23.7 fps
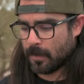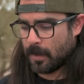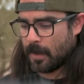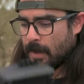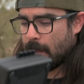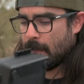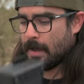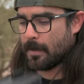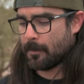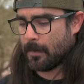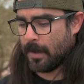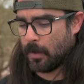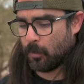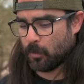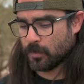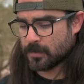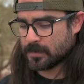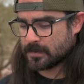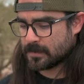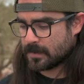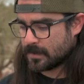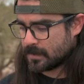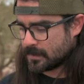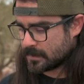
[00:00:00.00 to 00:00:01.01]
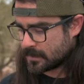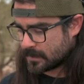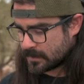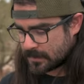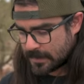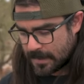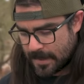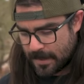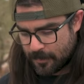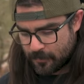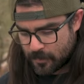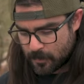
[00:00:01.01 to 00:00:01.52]
I wouldn't say this is
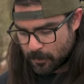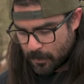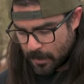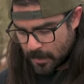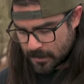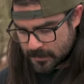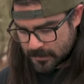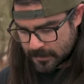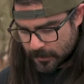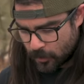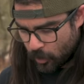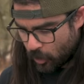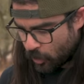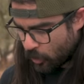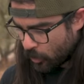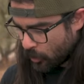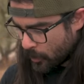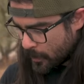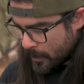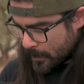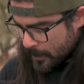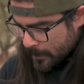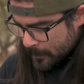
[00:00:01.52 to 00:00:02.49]
a heavy box at all,